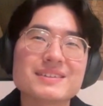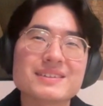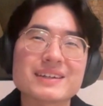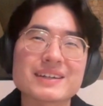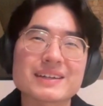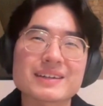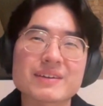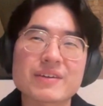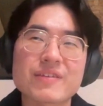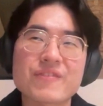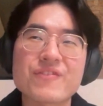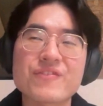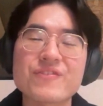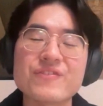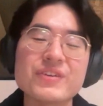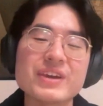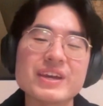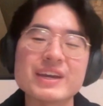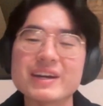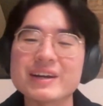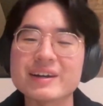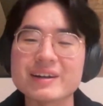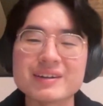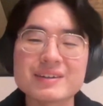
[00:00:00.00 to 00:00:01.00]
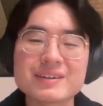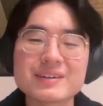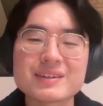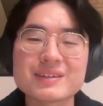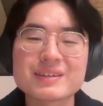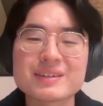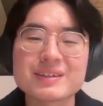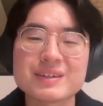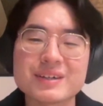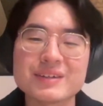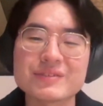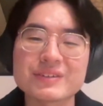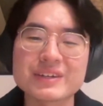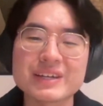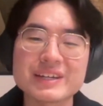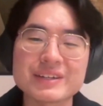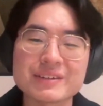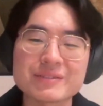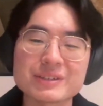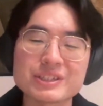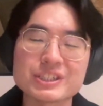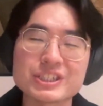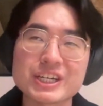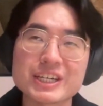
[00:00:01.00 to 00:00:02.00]
like fear of
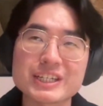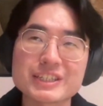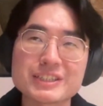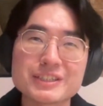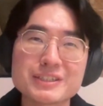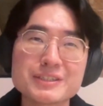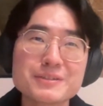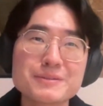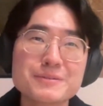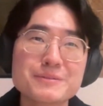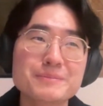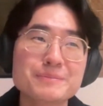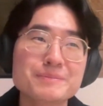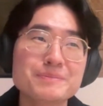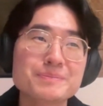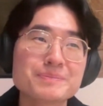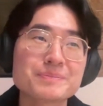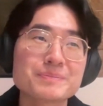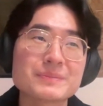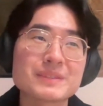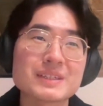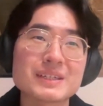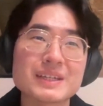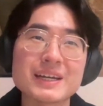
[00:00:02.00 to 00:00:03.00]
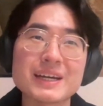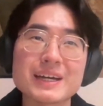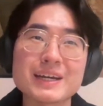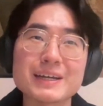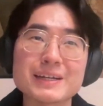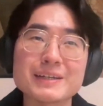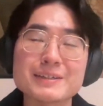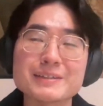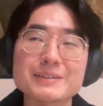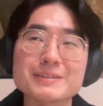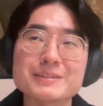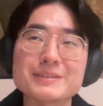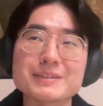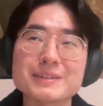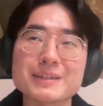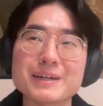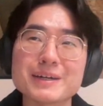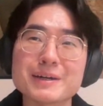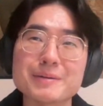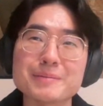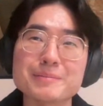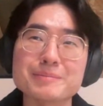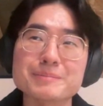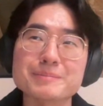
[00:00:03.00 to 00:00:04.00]
getting rejected. And
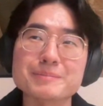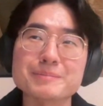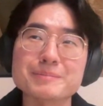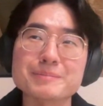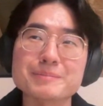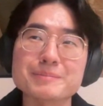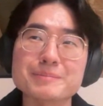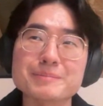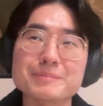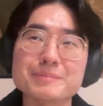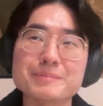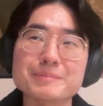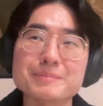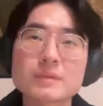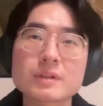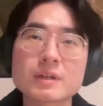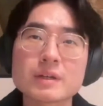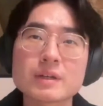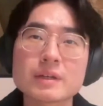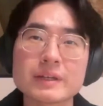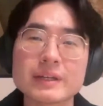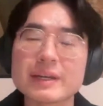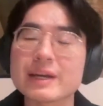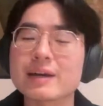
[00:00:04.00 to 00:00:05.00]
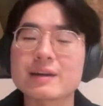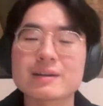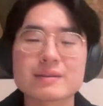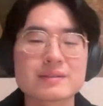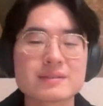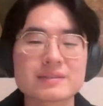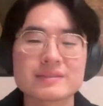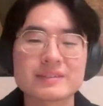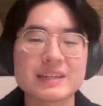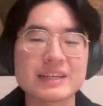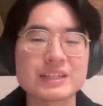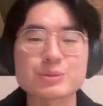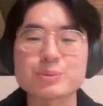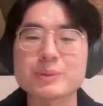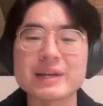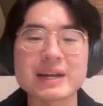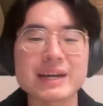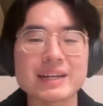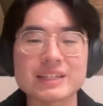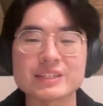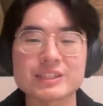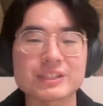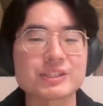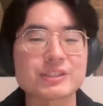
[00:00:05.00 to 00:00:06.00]
yeah, that's when
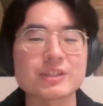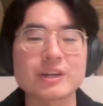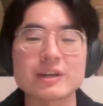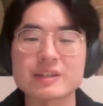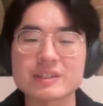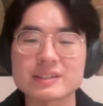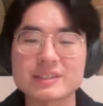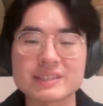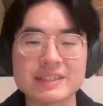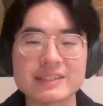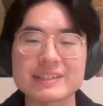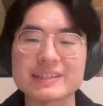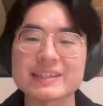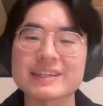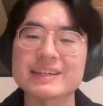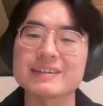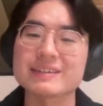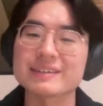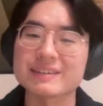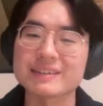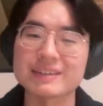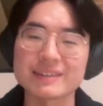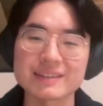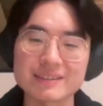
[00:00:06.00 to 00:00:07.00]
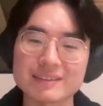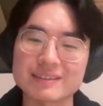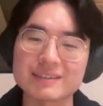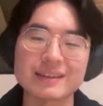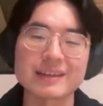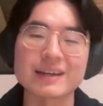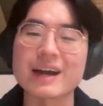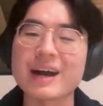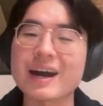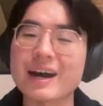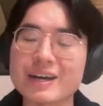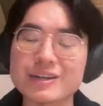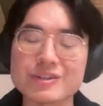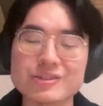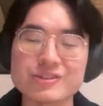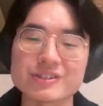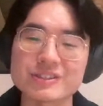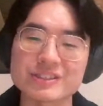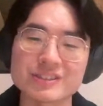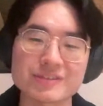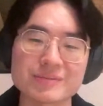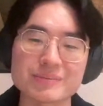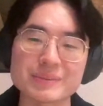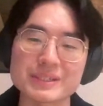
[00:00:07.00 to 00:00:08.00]
I just started sending out like
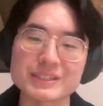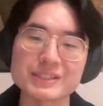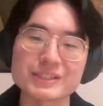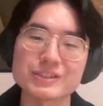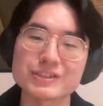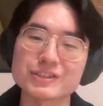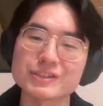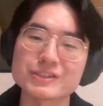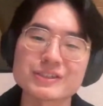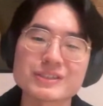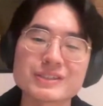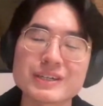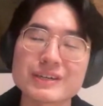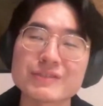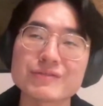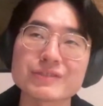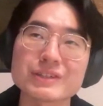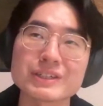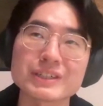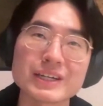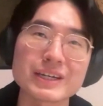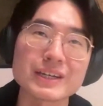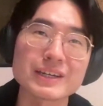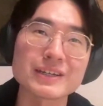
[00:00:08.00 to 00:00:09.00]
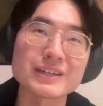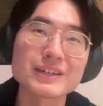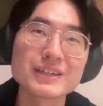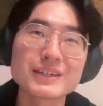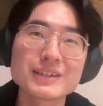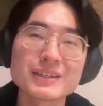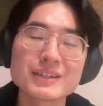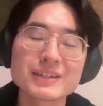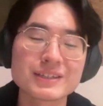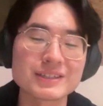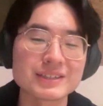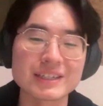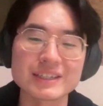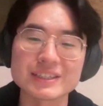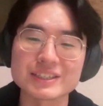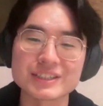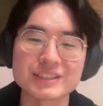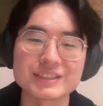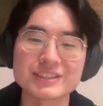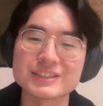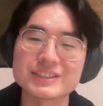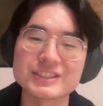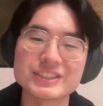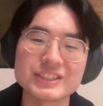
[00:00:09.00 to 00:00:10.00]
hundreds of messages every day, because I
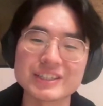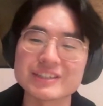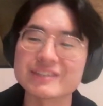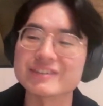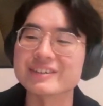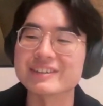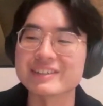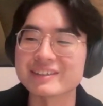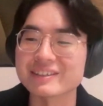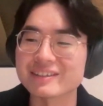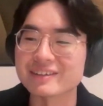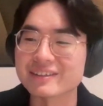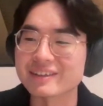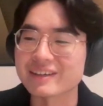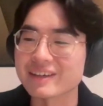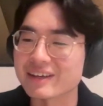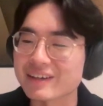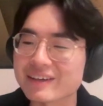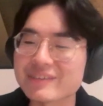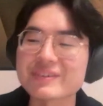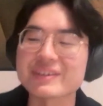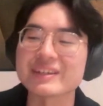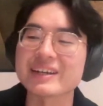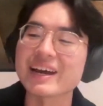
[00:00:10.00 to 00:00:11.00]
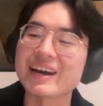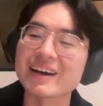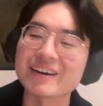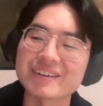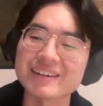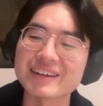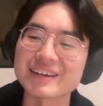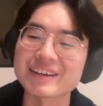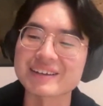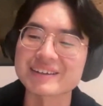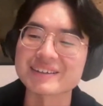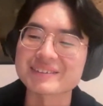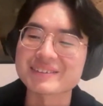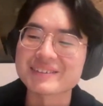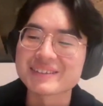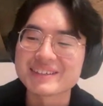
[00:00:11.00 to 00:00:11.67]
just generally didn't care. Even now, like